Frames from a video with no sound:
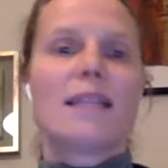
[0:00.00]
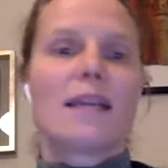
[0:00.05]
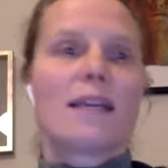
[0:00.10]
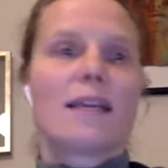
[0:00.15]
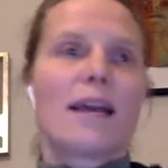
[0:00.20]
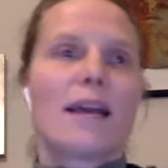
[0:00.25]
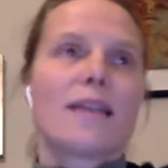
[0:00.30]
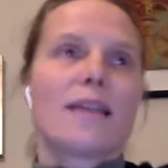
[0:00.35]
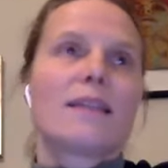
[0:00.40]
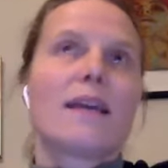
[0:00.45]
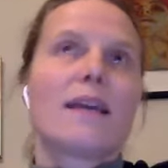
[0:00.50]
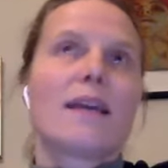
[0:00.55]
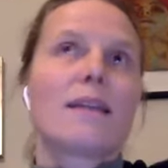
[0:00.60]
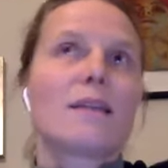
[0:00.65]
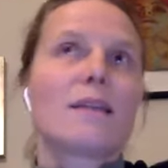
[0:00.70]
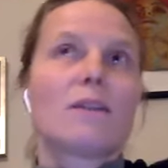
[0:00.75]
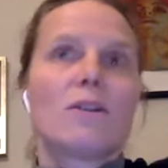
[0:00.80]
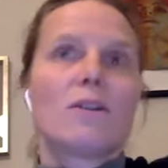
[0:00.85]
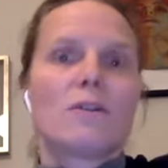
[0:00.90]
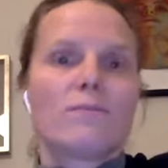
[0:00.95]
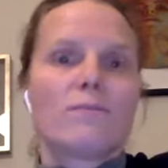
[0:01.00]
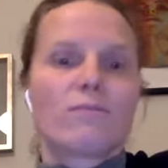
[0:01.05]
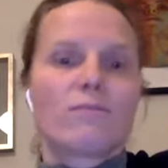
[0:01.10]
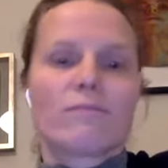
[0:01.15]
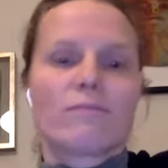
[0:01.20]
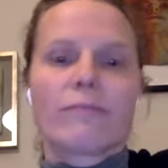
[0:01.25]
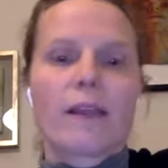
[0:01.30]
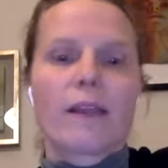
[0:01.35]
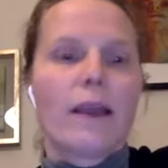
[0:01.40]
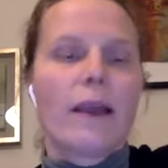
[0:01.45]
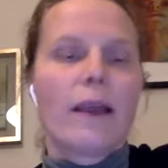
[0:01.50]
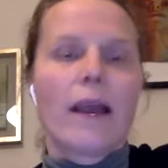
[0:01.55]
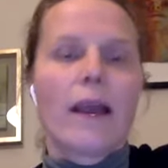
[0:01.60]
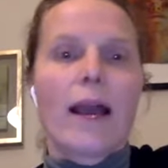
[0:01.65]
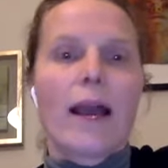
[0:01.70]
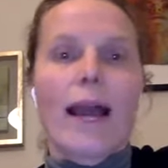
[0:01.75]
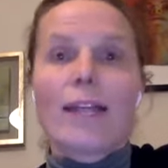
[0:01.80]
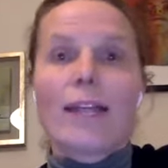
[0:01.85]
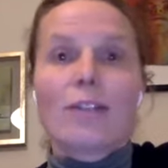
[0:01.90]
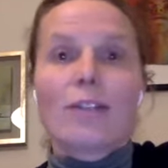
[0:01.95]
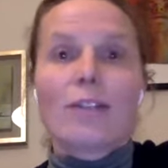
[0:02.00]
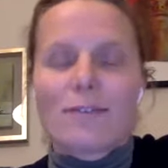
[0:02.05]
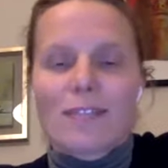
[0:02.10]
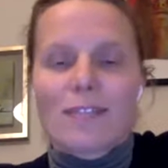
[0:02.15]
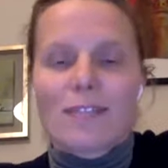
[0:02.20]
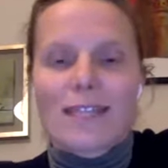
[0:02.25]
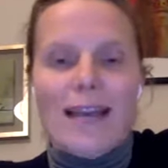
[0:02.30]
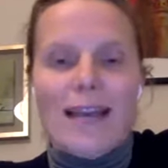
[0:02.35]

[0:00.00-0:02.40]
And I said, I don't have the